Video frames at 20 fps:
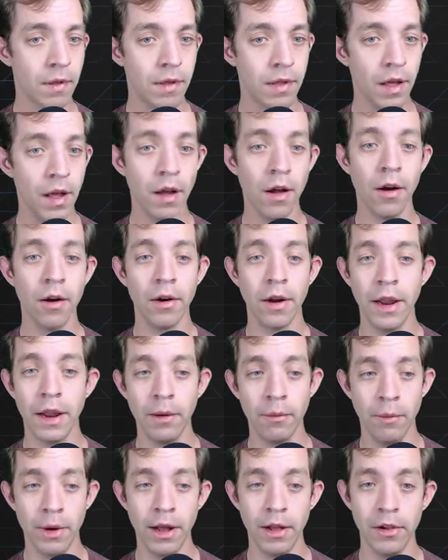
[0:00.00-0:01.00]
Alright,
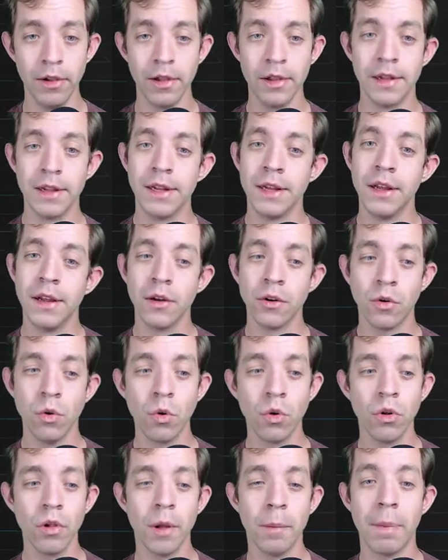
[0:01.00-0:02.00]
well,
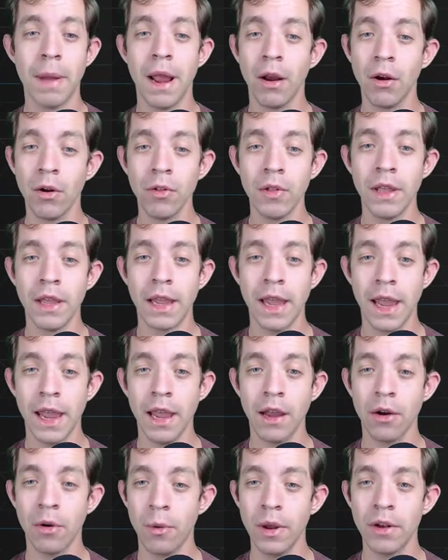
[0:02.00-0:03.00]
Google apparently
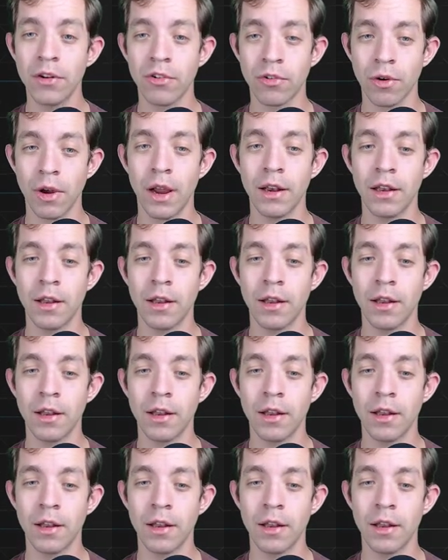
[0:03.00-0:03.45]
can't quit trying